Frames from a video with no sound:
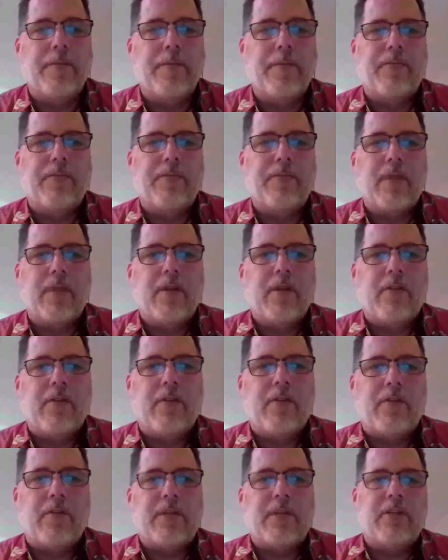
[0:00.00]
So
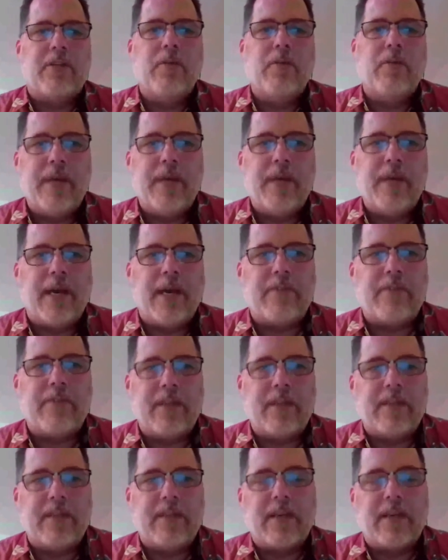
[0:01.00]
until we actually
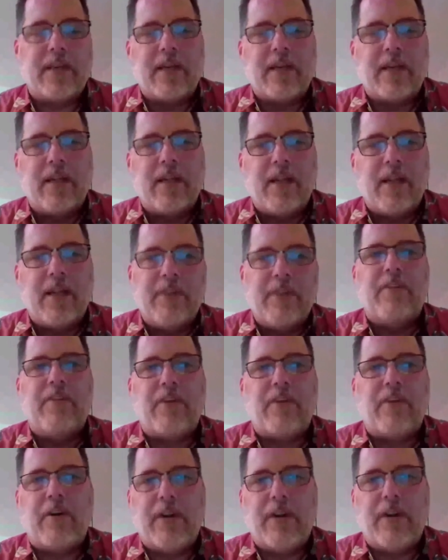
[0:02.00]
declare this is
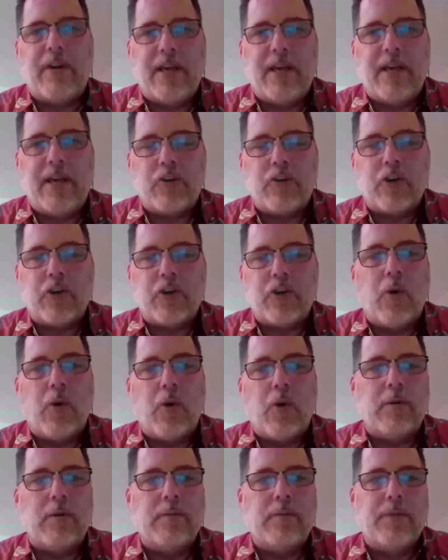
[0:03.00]
our end goal,
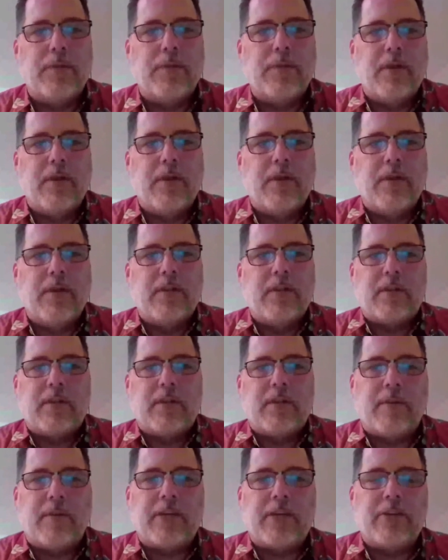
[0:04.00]

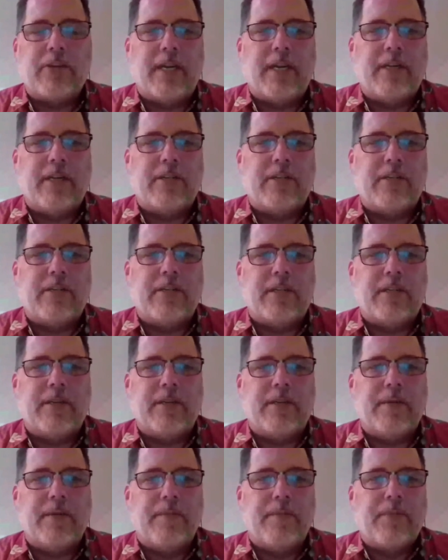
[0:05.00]
self-direction or agency,
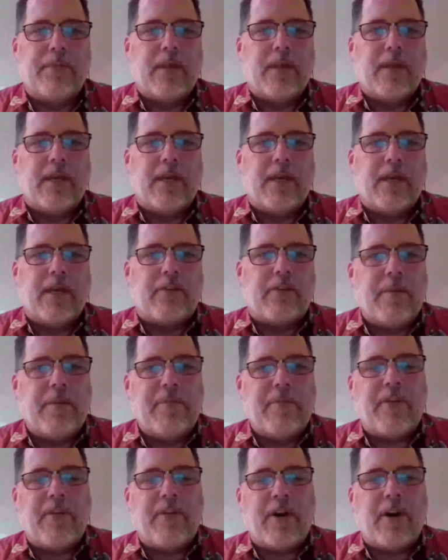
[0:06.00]
it's going to be
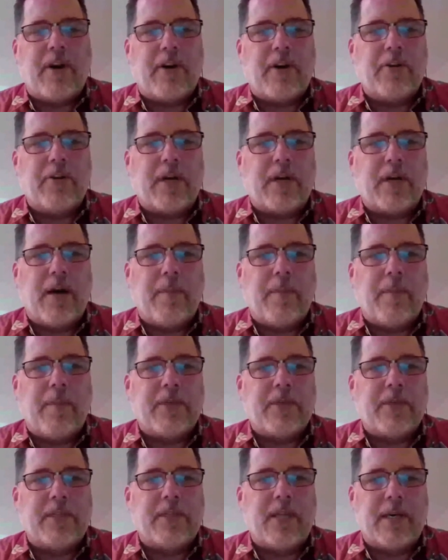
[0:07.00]
very hard to accomplish
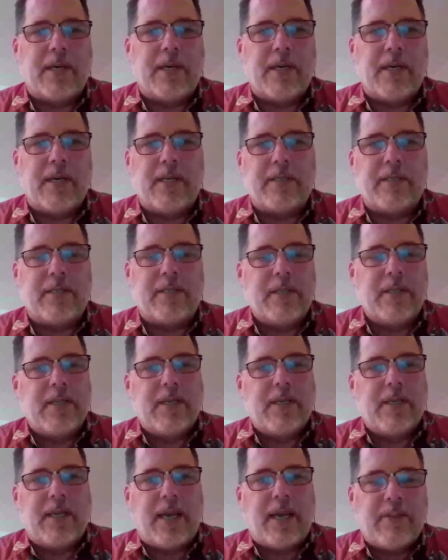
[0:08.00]
that, because it
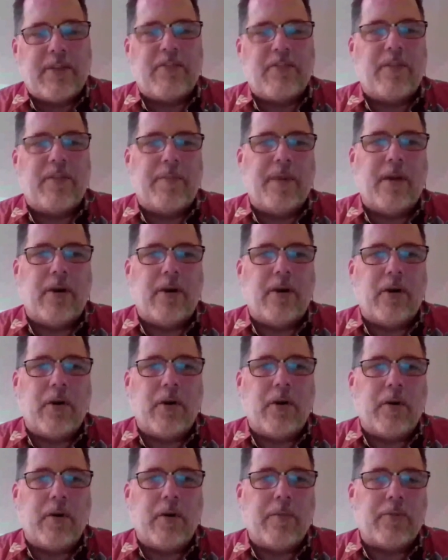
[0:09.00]
has to be
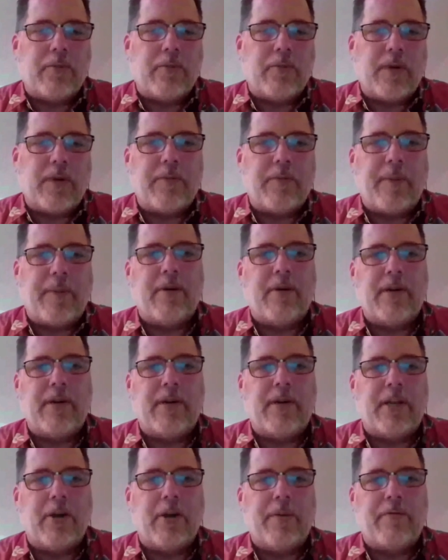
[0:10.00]
transparent and
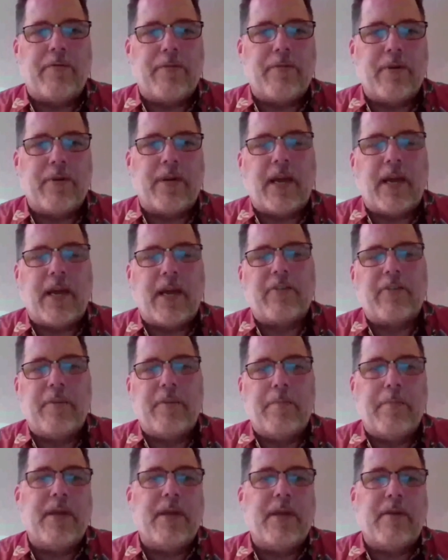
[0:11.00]
open for it to actually
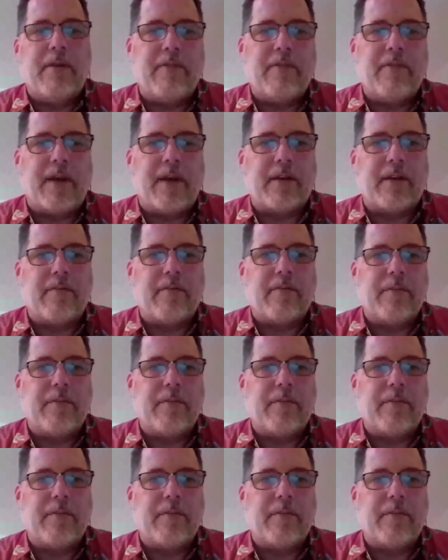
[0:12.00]
be effective.